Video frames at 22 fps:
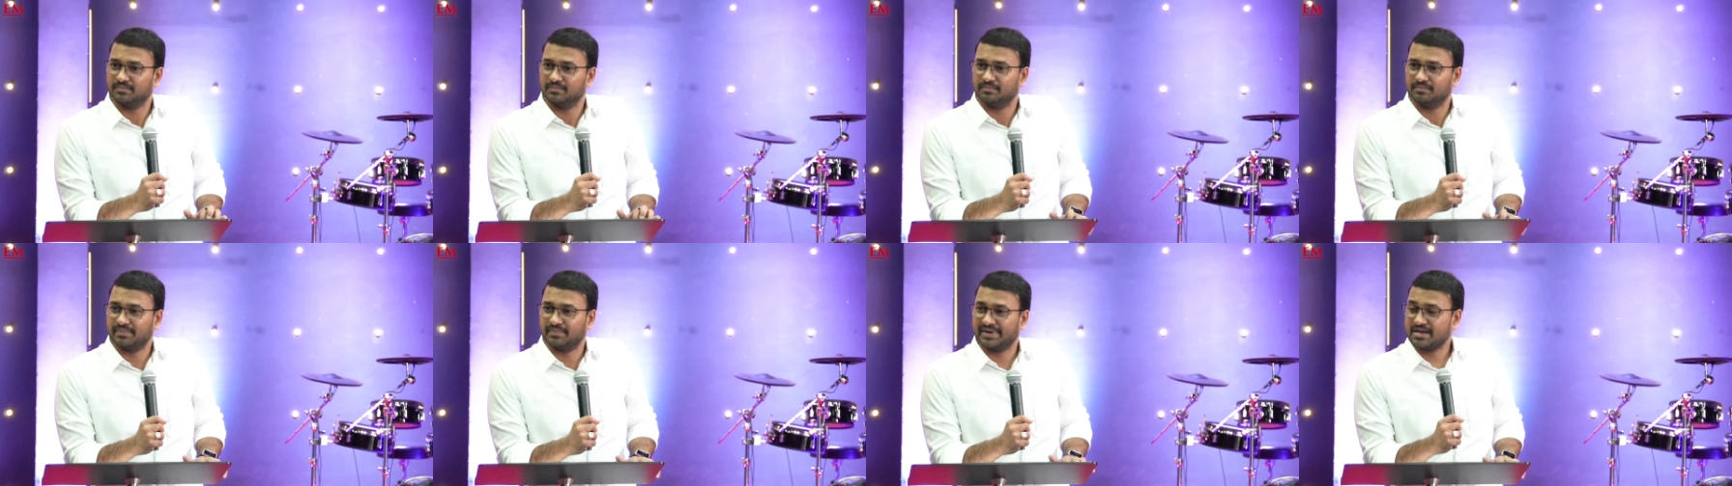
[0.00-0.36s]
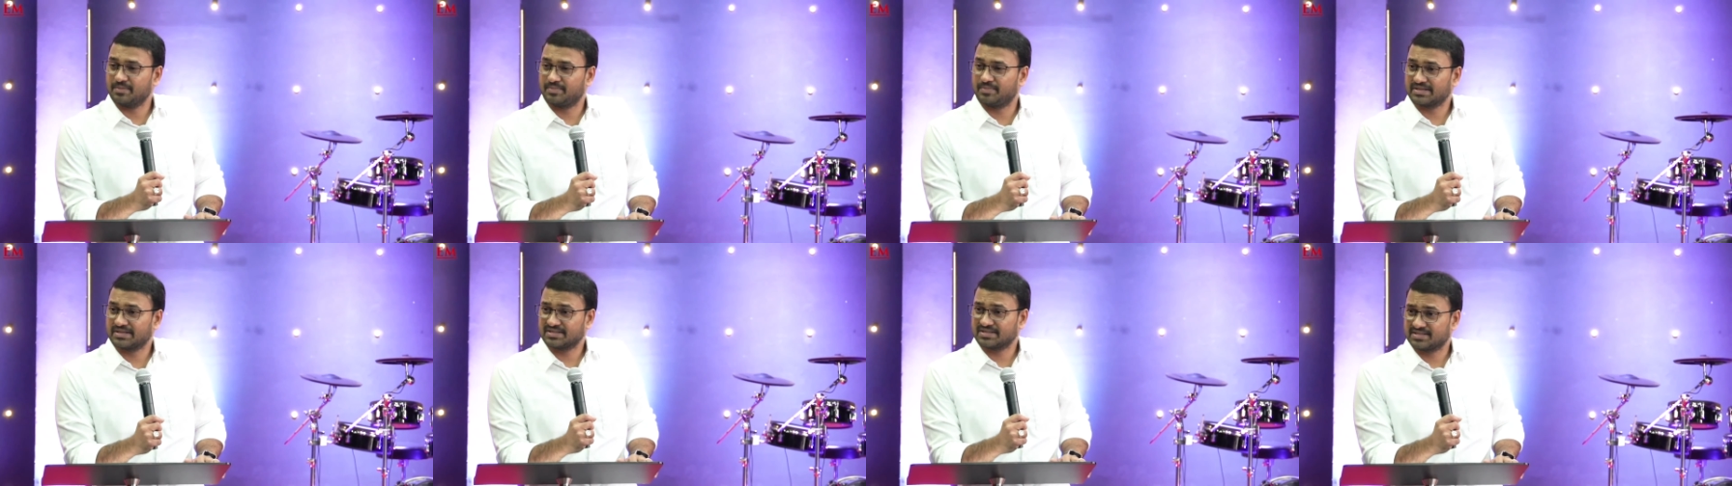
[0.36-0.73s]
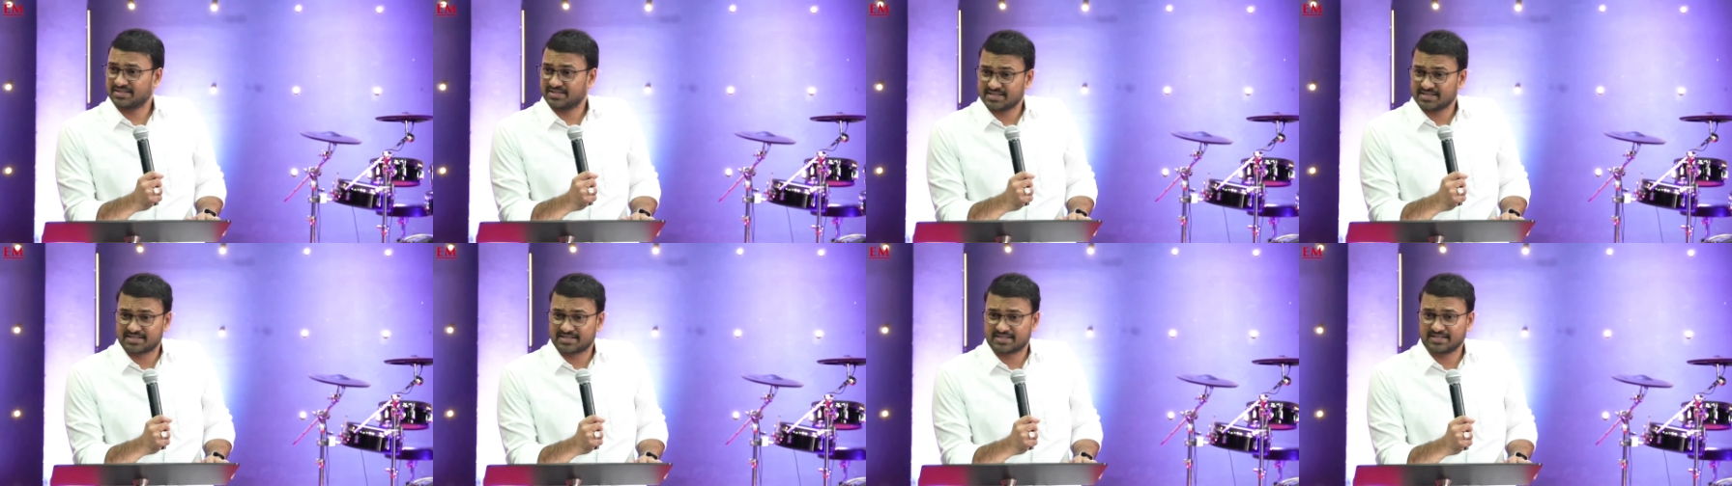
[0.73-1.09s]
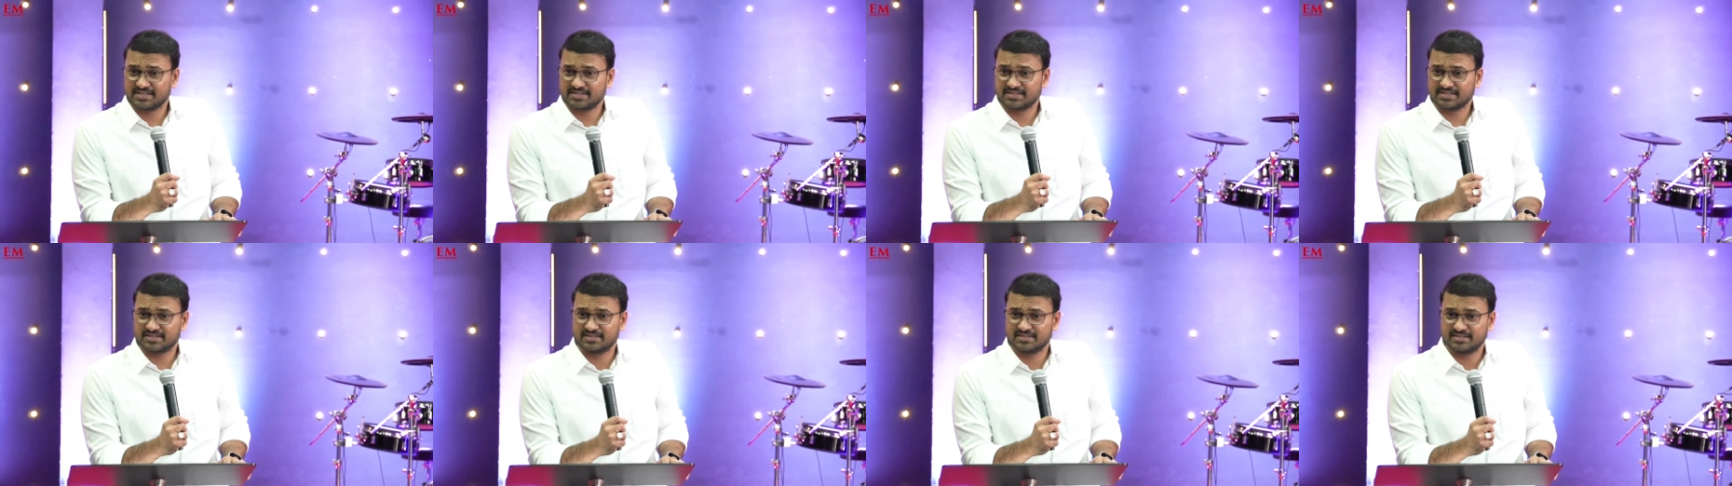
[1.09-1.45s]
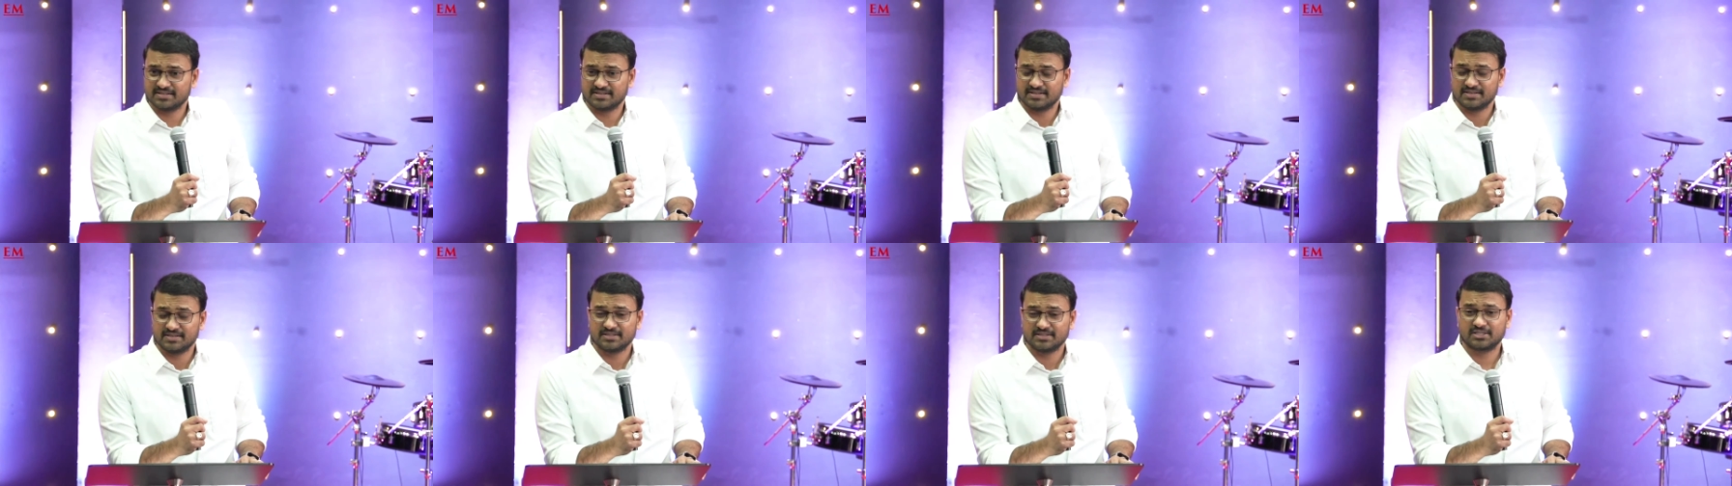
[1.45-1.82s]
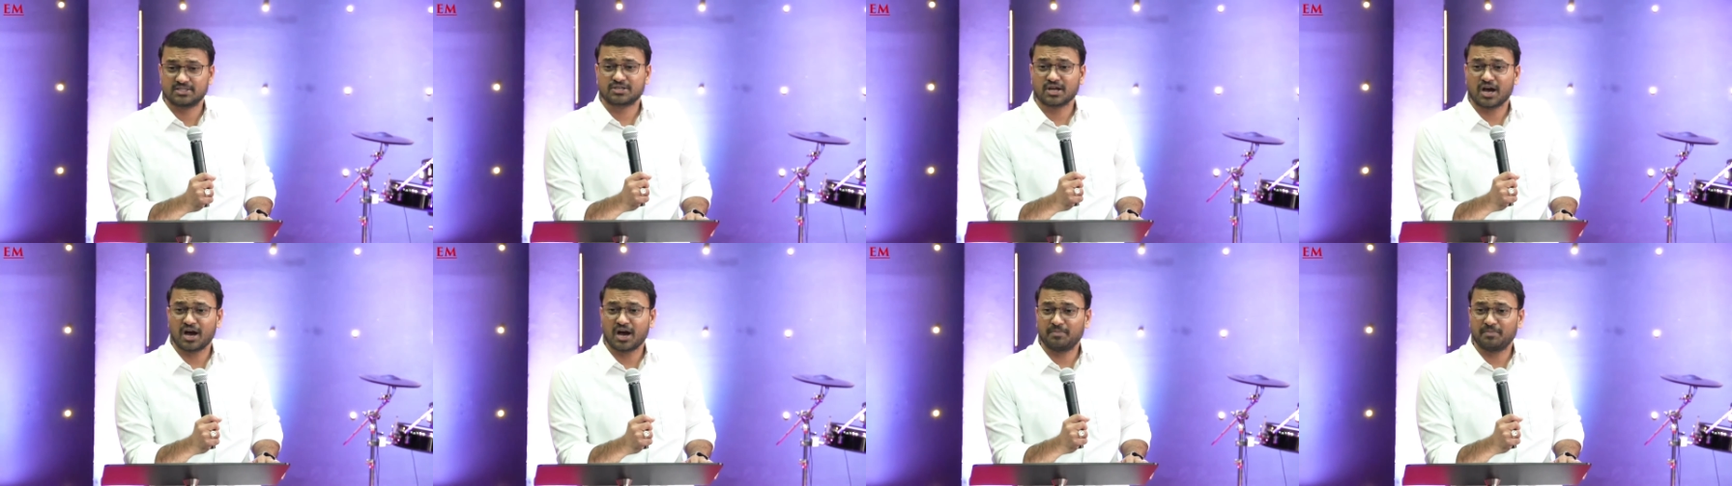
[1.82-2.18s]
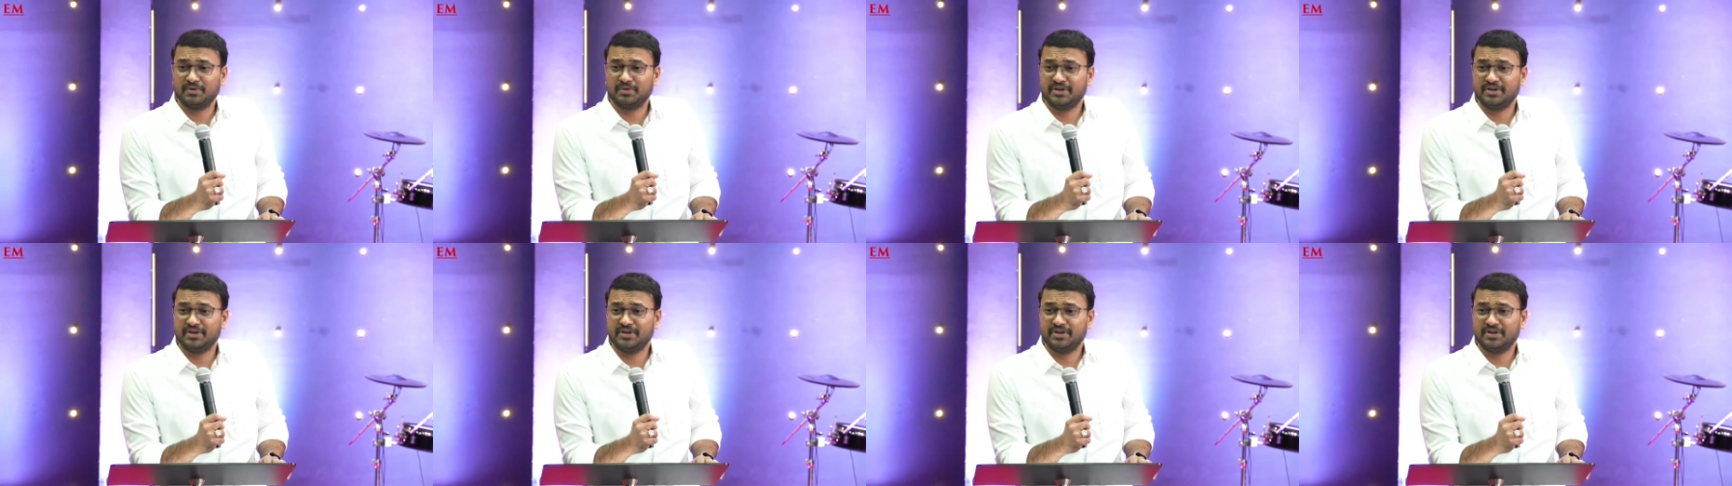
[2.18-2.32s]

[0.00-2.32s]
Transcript: My dear brothers and sisters, stop